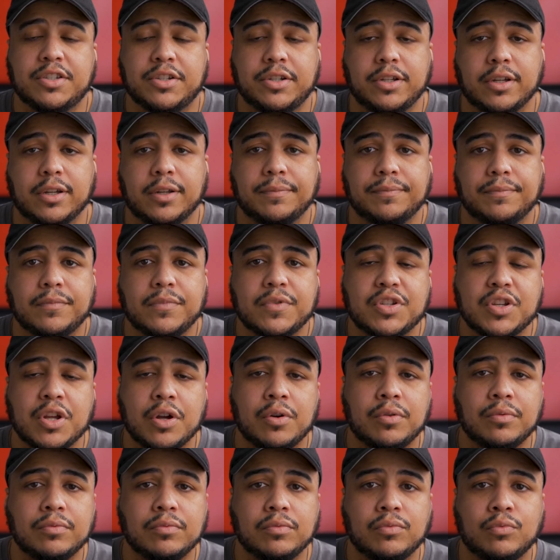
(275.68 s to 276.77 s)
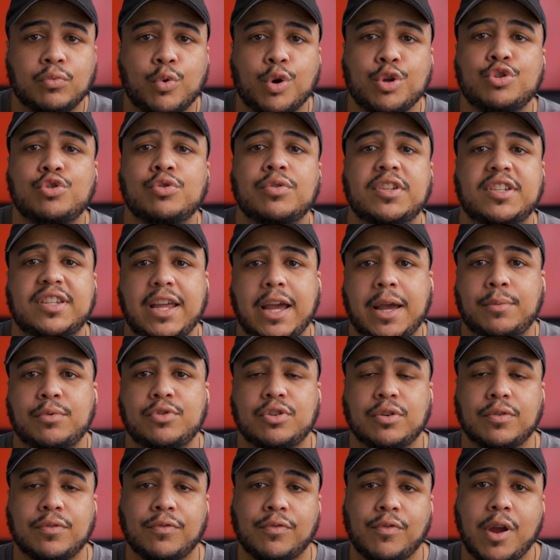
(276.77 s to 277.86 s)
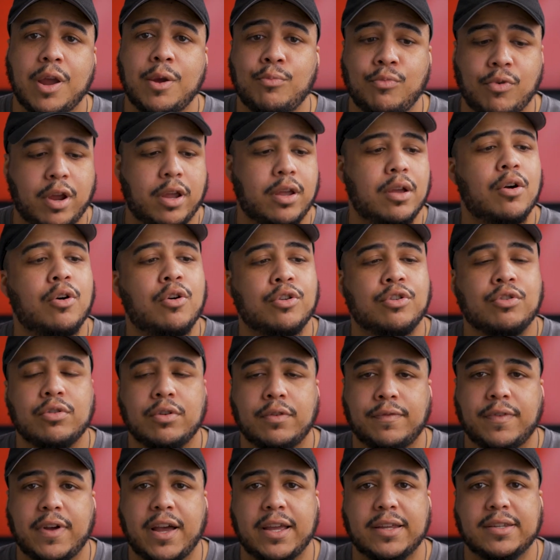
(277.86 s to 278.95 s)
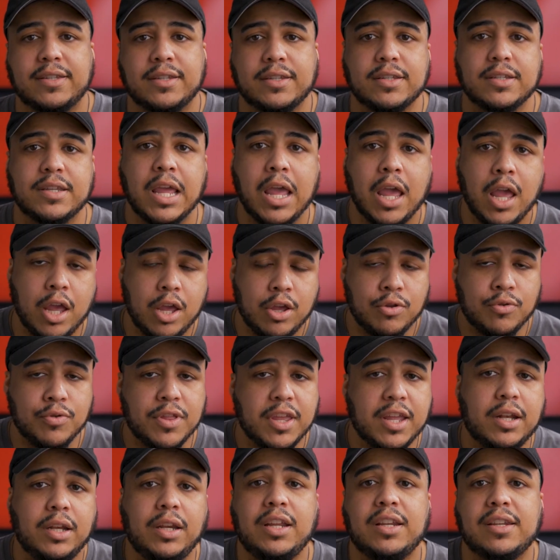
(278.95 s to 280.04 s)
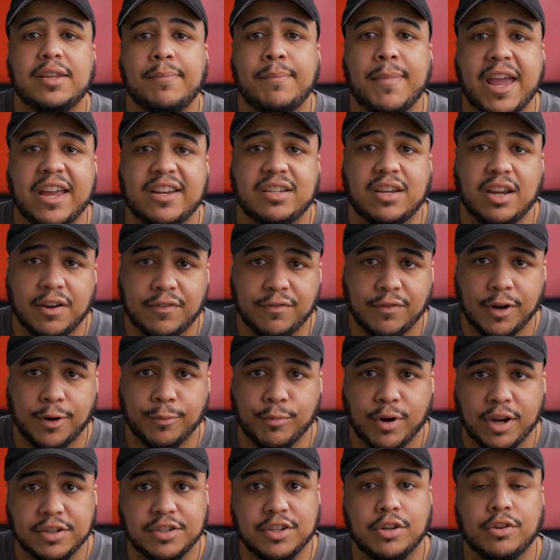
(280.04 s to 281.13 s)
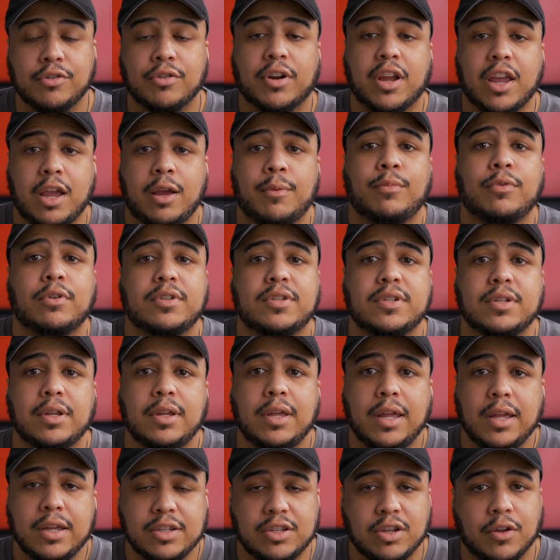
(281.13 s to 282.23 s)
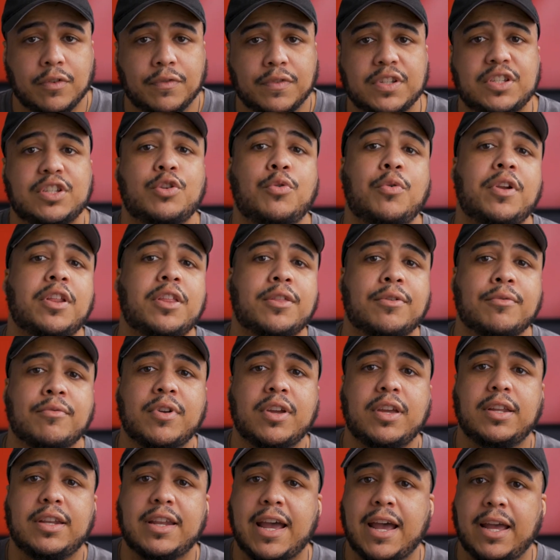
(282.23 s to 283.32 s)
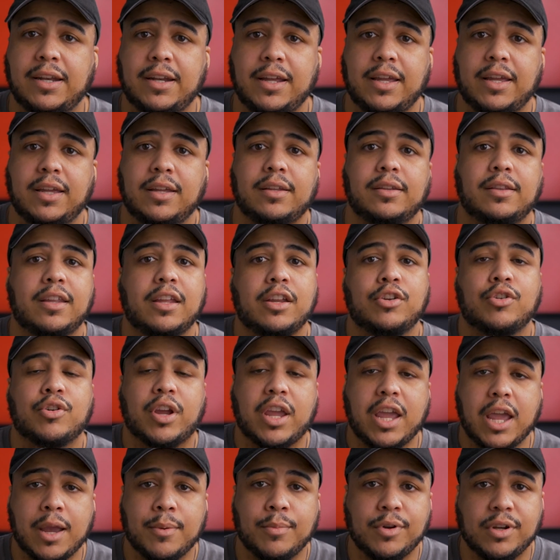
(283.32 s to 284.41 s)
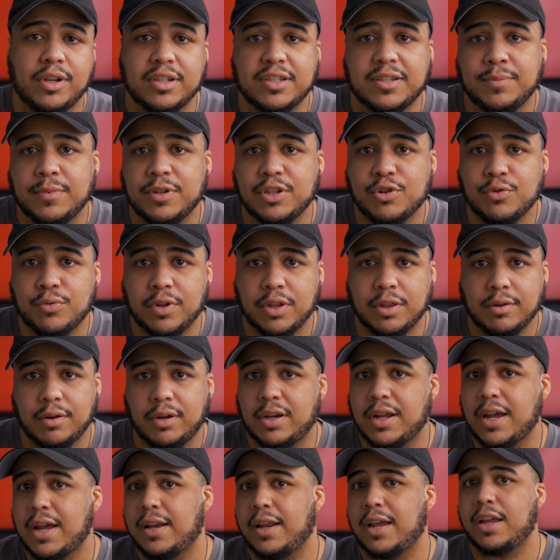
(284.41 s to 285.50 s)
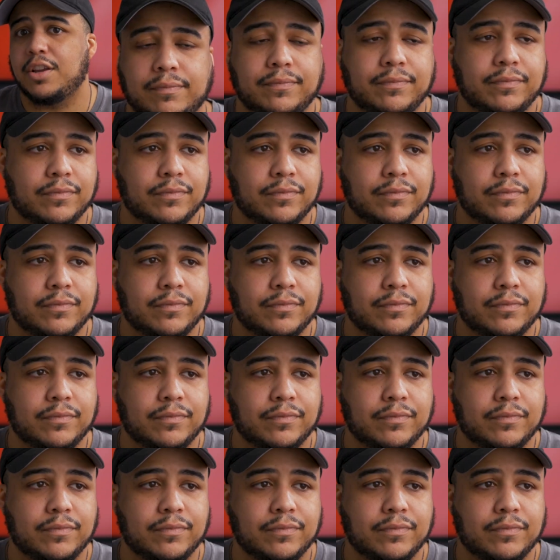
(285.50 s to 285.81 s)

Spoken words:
good. So once you establish your frame rate on your devices, you then need to match that frame rate to your cameras. So if it's 2398, then your camera needs to be 2398,